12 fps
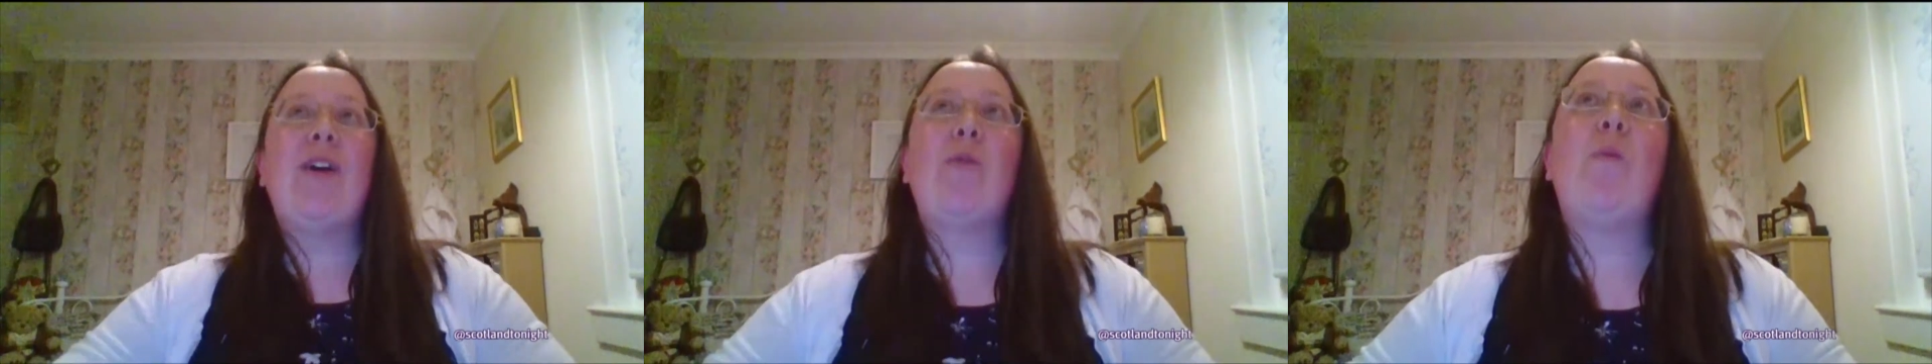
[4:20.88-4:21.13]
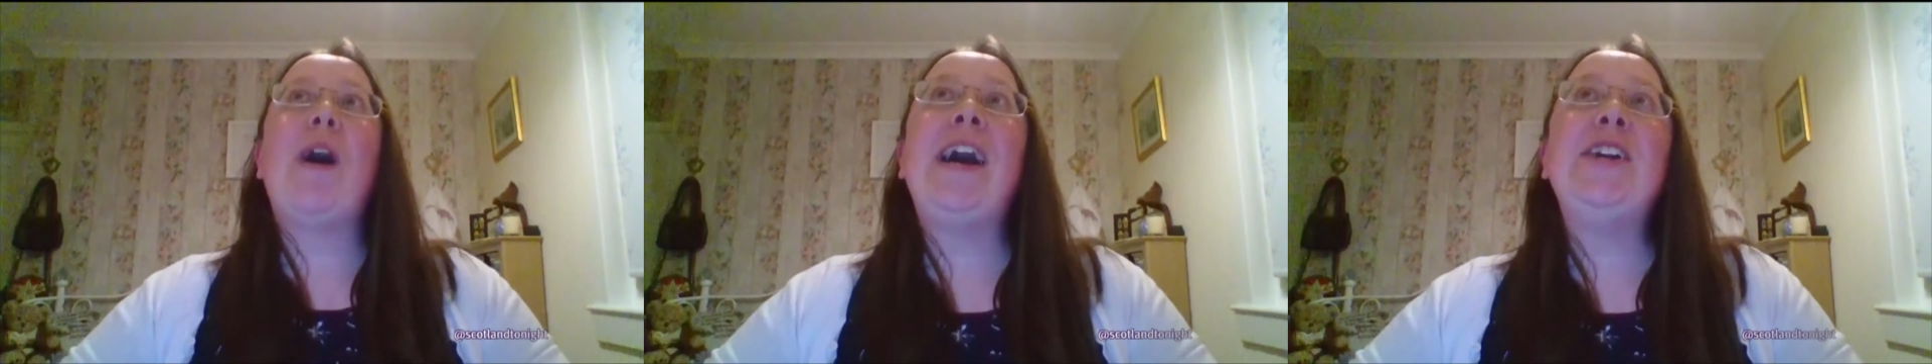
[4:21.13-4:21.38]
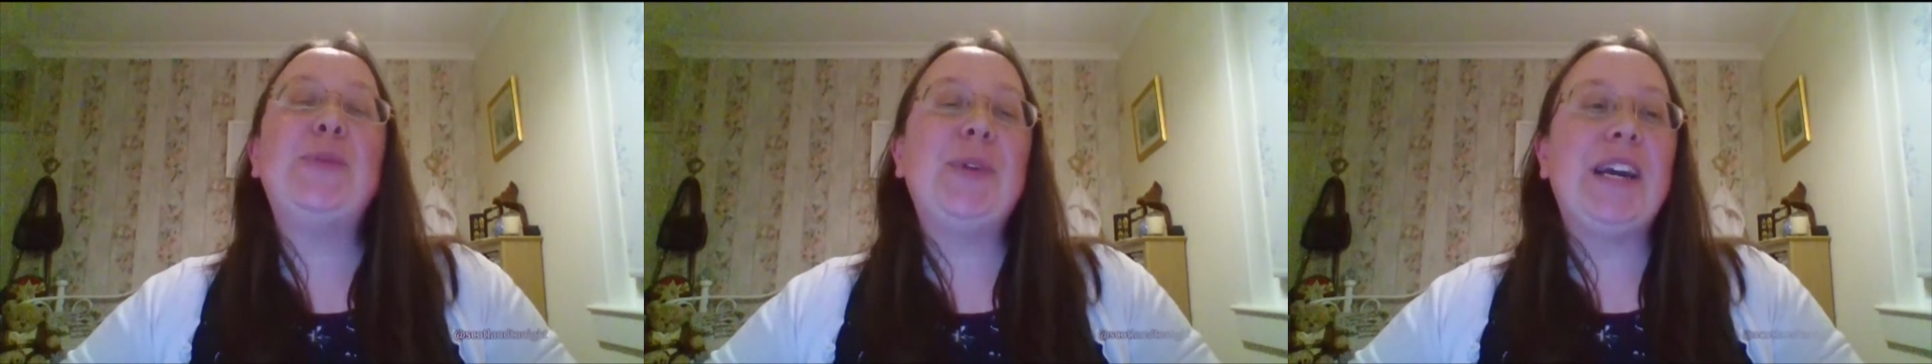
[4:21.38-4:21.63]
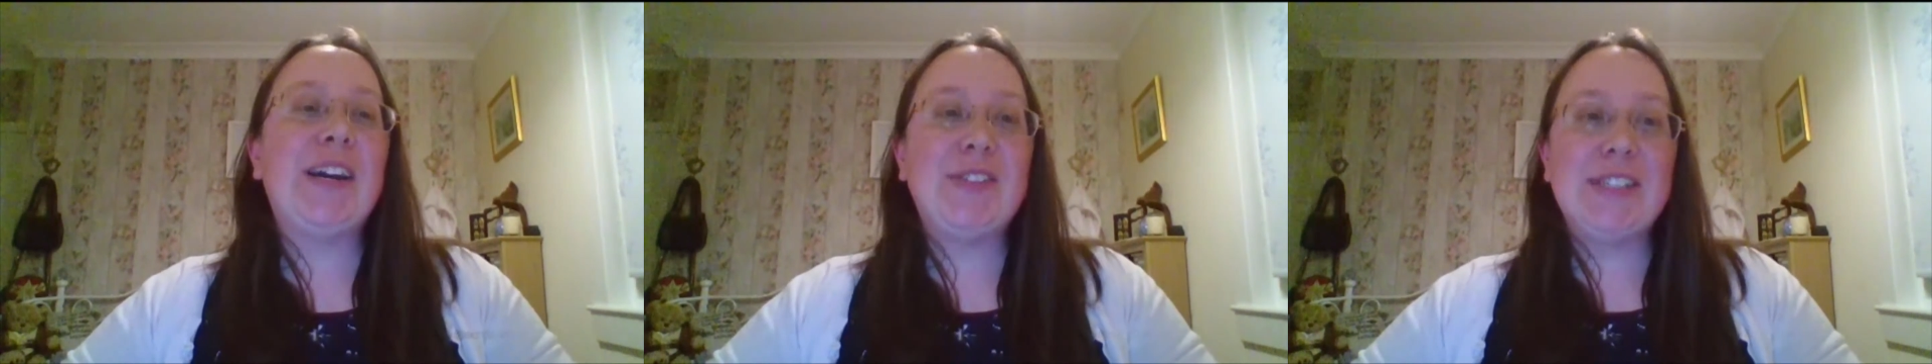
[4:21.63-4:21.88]
why do we
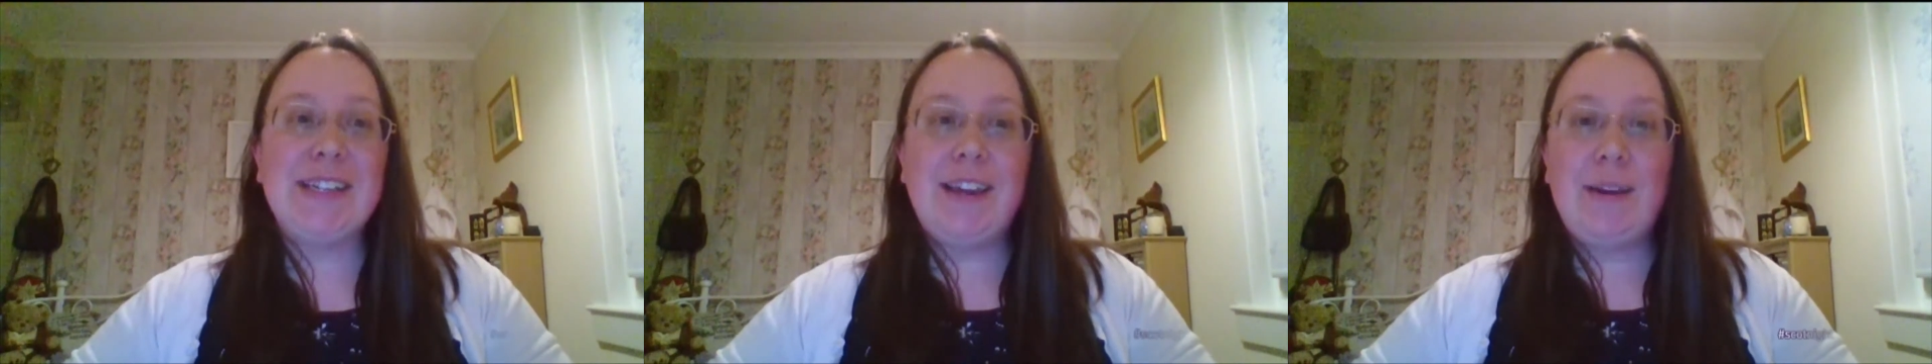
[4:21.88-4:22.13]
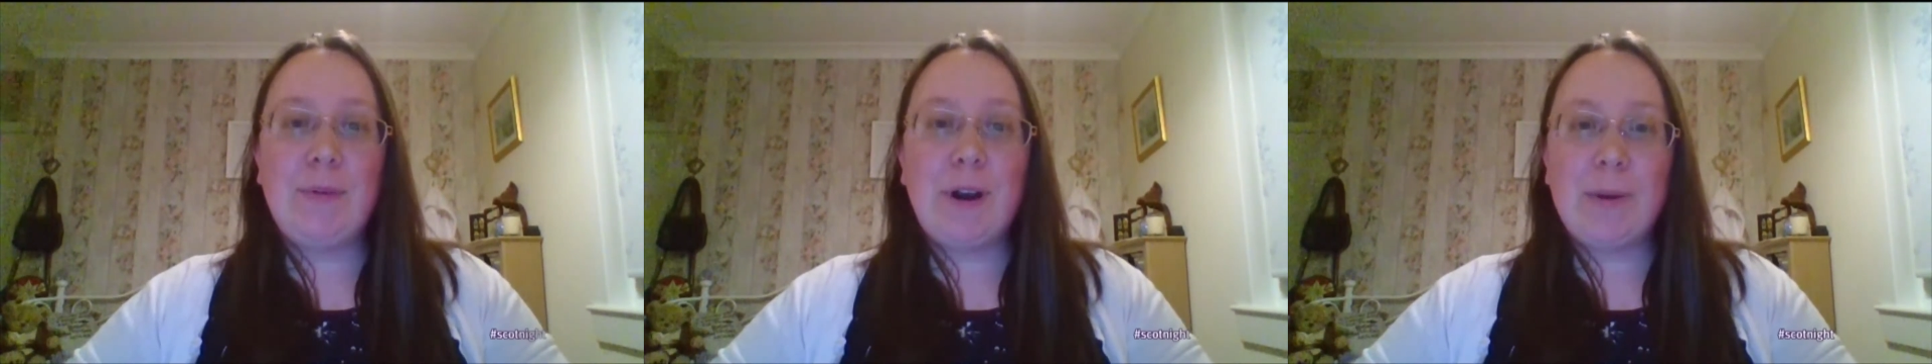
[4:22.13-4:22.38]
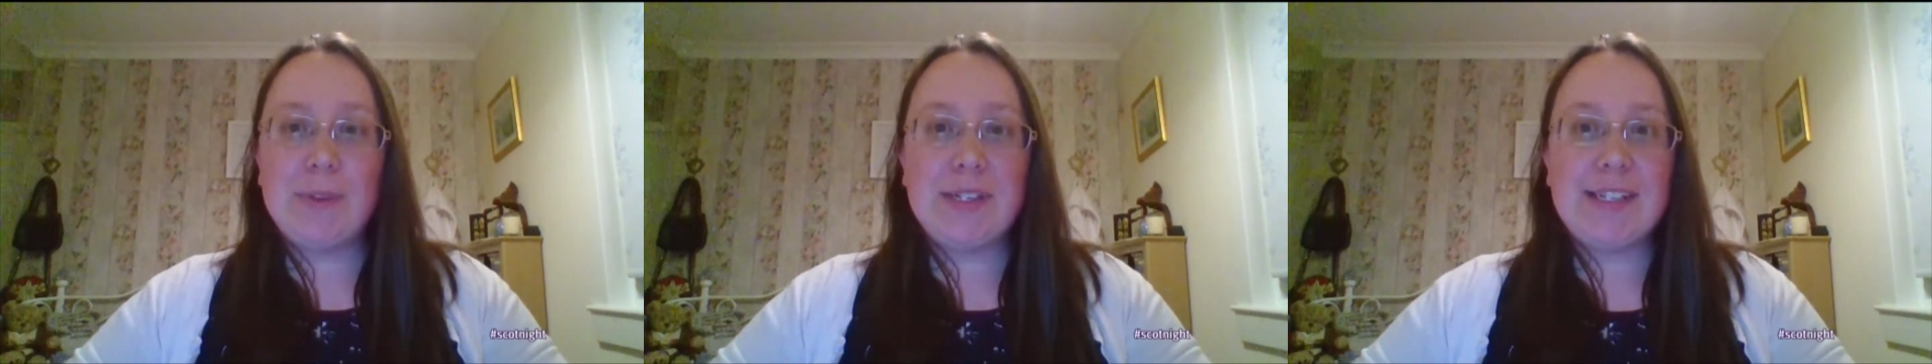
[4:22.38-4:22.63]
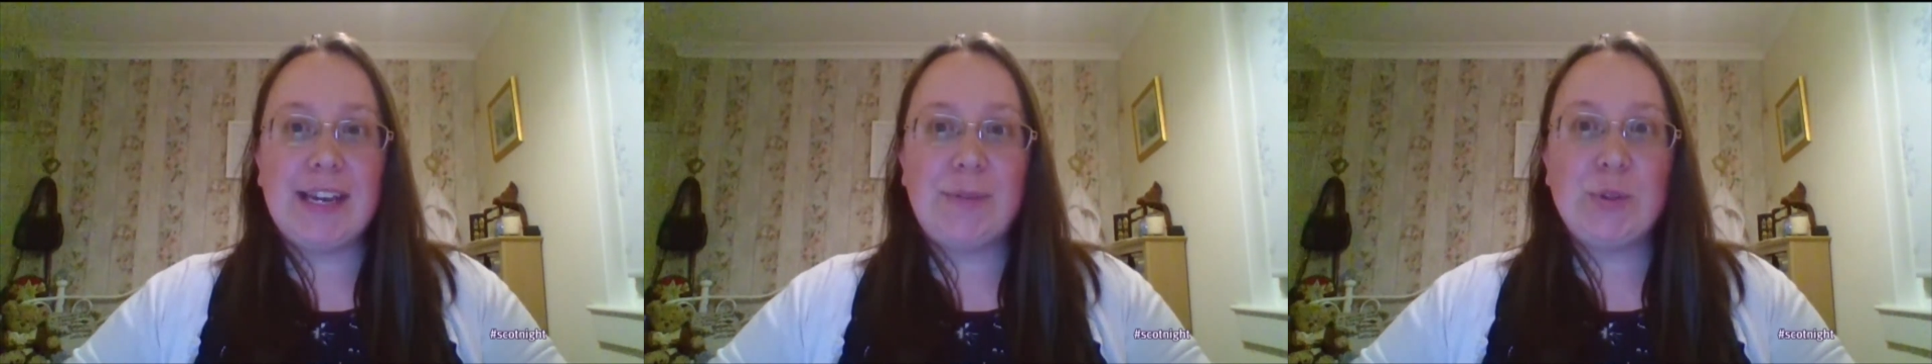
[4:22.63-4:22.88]
have to keep up with the
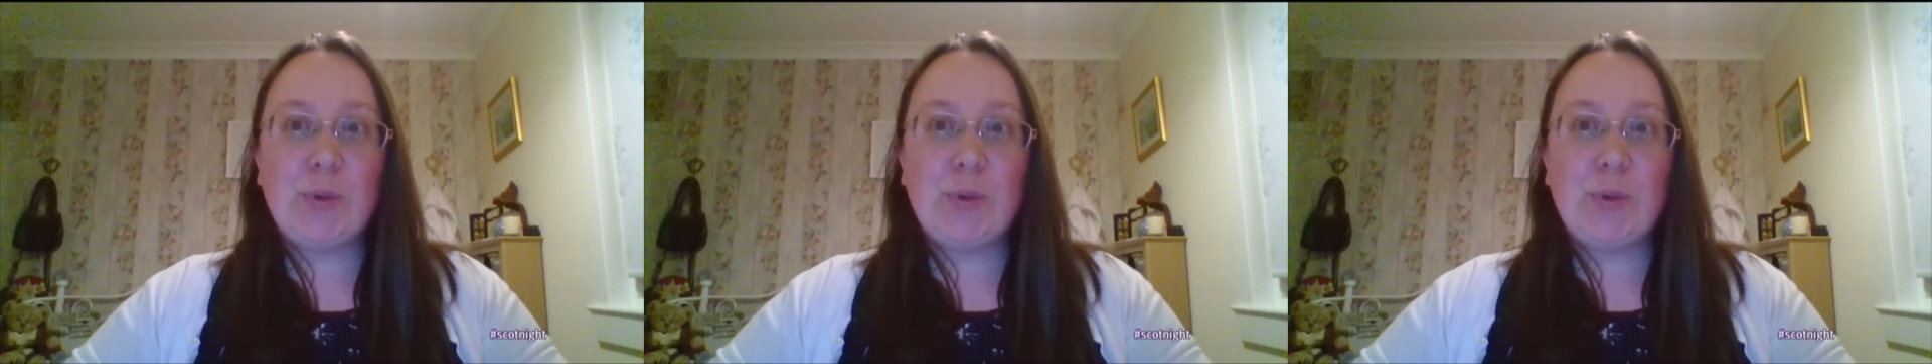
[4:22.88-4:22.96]
times?